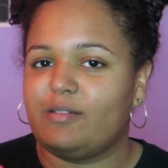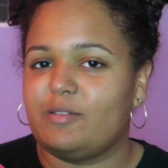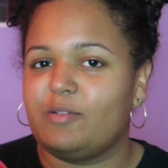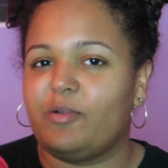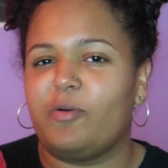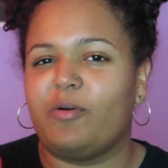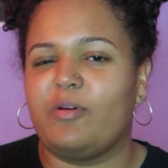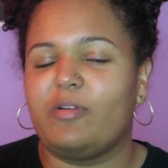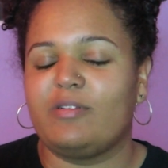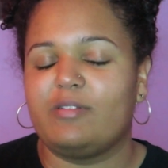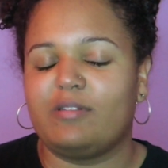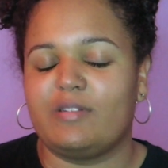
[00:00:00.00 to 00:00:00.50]

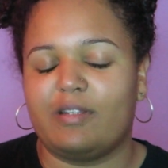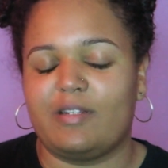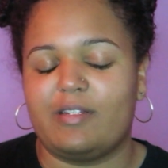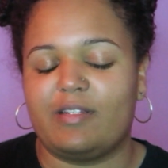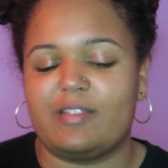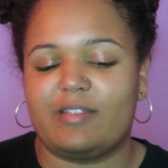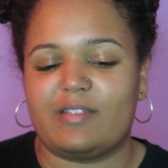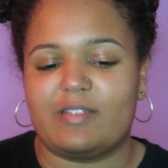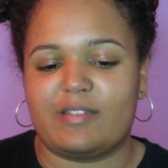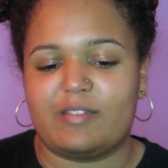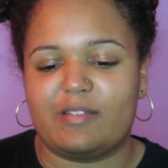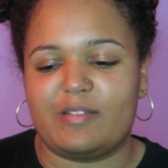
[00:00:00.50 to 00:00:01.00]
Not
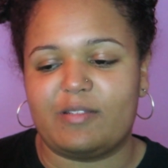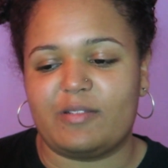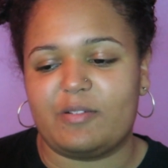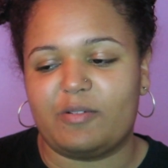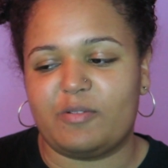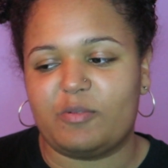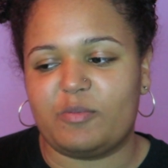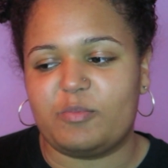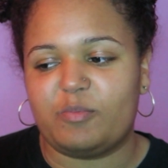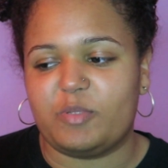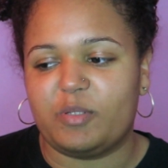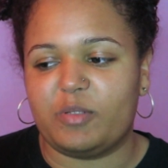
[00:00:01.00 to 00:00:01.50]
96 years
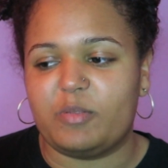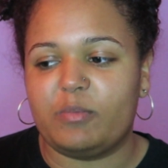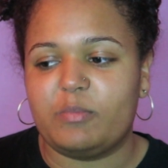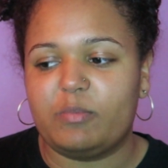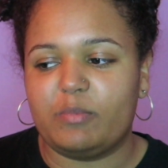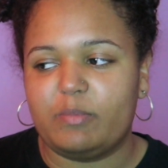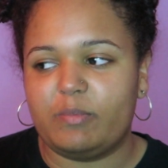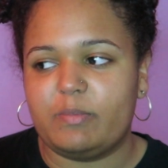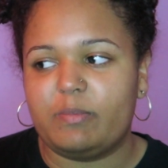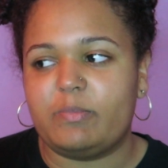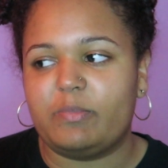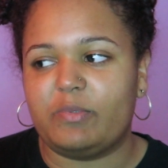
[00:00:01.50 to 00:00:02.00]
old, but
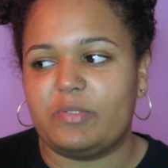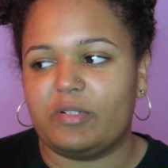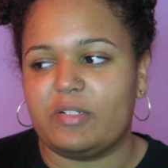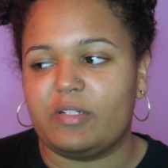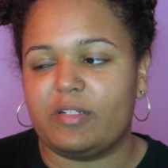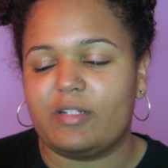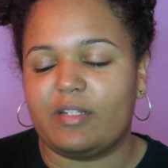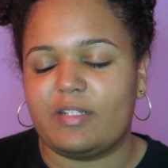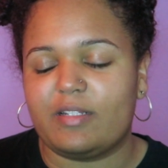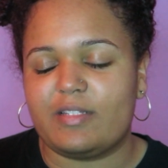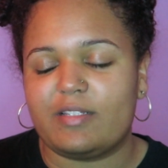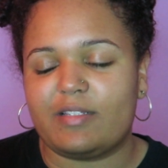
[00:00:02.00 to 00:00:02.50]
born
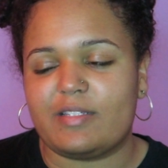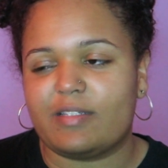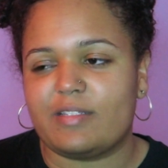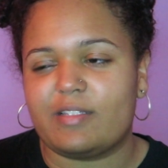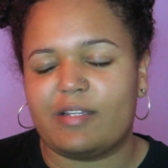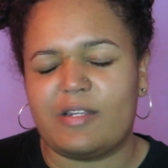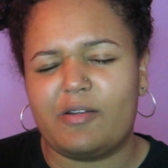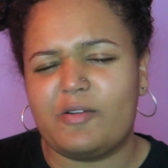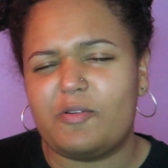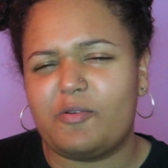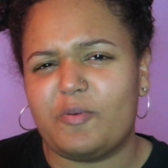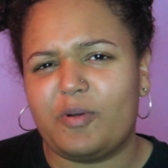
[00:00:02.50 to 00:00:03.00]
in 96.
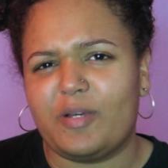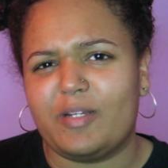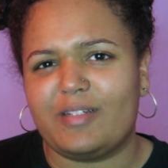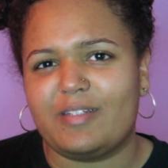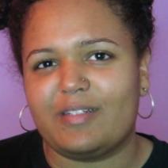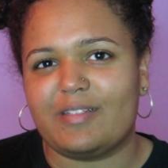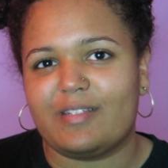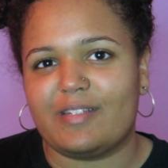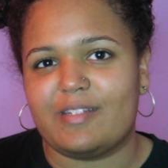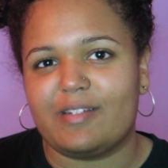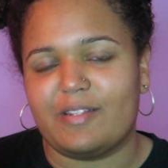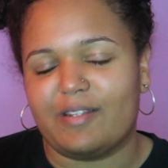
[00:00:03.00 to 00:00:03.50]
I don't know why I
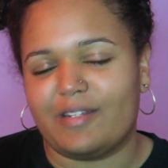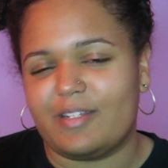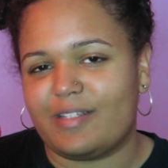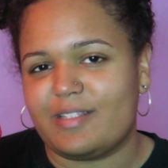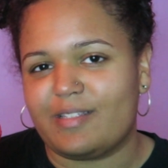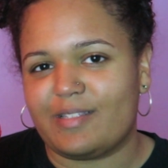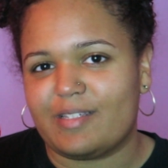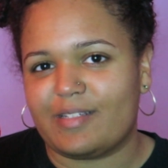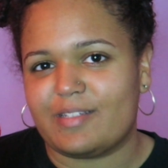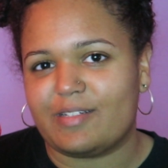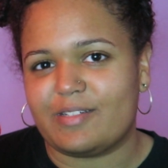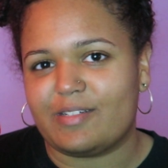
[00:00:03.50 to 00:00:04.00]
just said
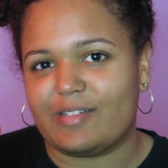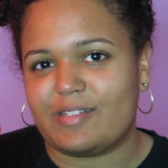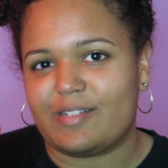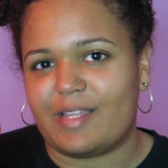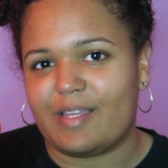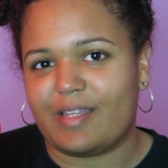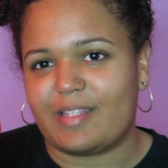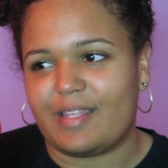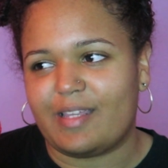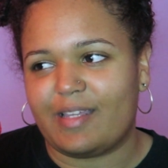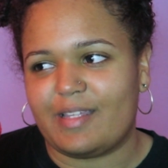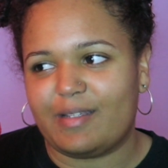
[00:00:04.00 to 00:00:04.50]
96 just
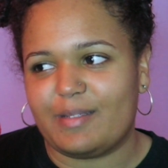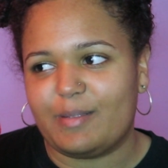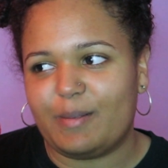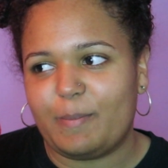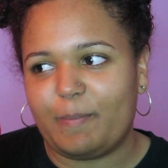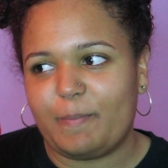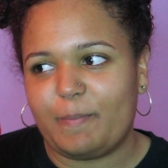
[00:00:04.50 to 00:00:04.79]
like that.